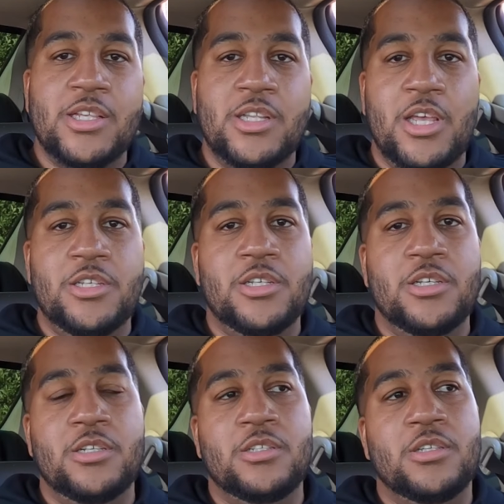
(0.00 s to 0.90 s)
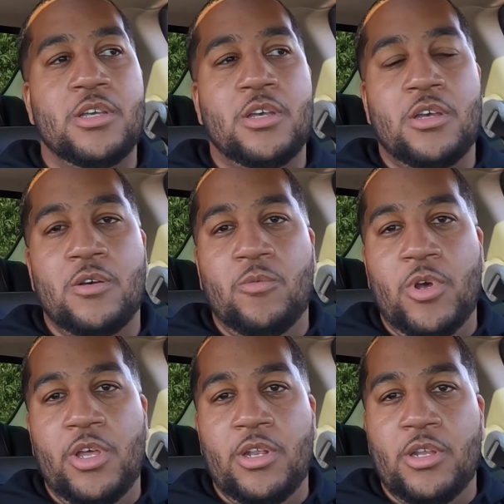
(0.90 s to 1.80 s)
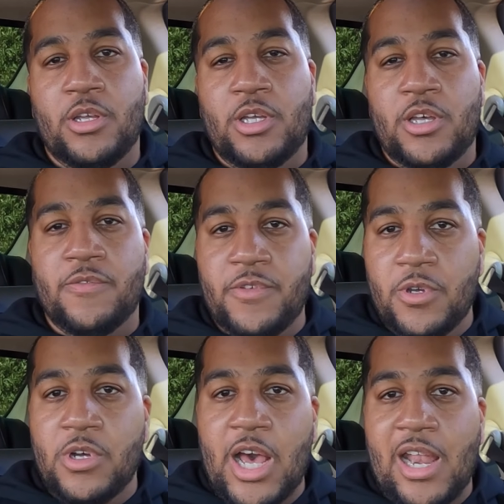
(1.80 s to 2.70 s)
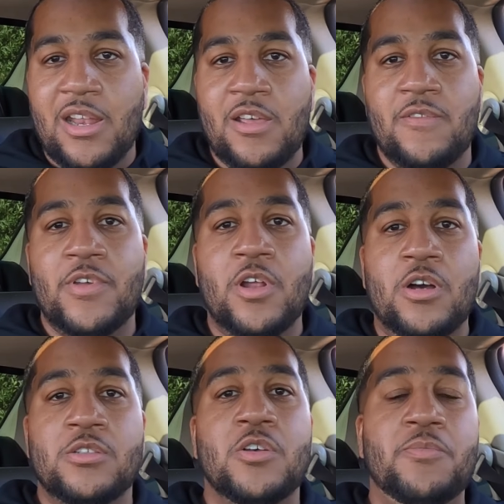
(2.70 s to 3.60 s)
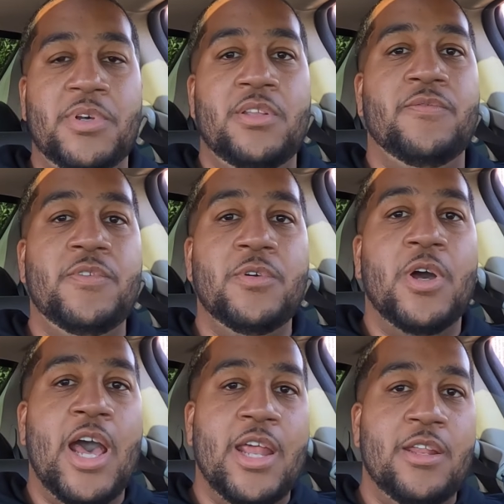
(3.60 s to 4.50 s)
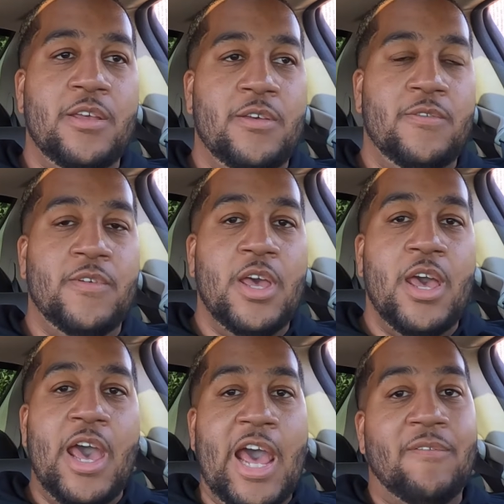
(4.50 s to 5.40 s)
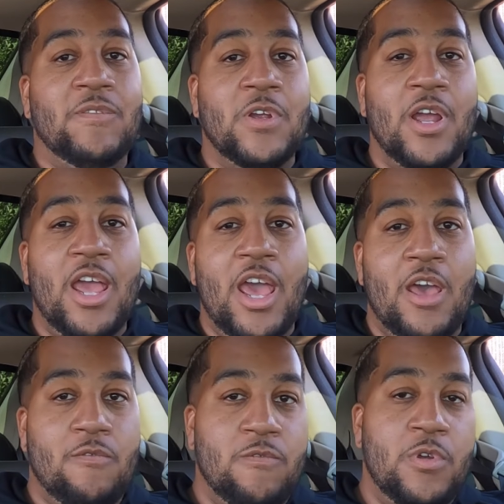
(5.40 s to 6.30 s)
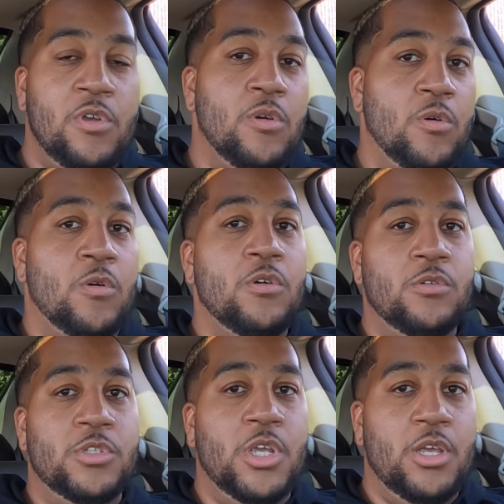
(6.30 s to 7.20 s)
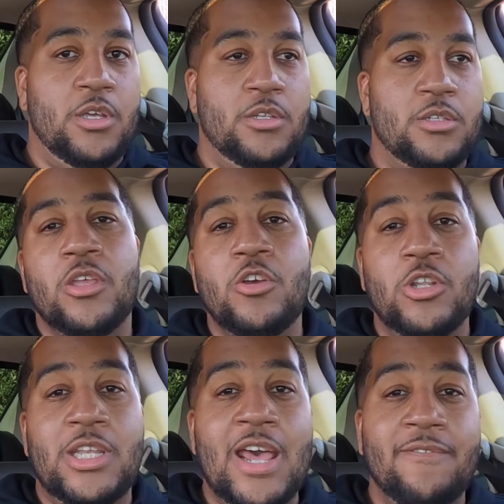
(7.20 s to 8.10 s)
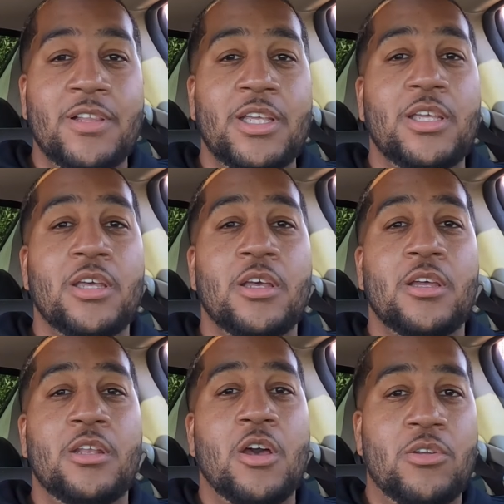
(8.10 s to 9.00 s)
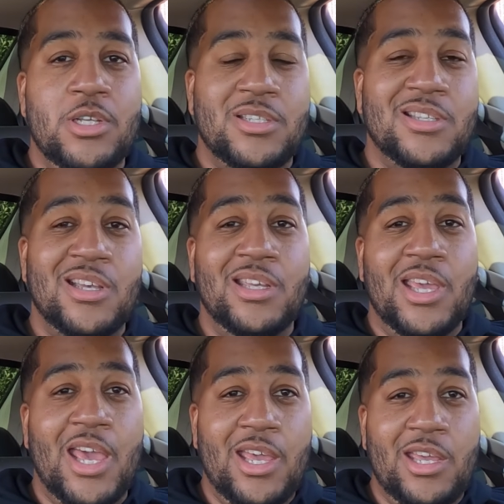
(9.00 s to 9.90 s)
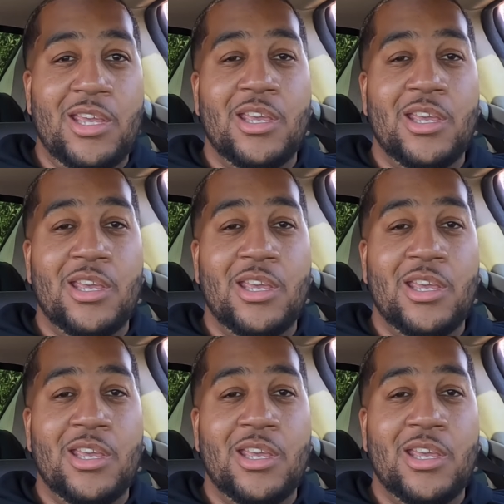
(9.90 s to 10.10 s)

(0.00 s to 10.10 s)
stations with good fuel additive and also putting fuel additive after every oil change. You'll definitely notice a gain,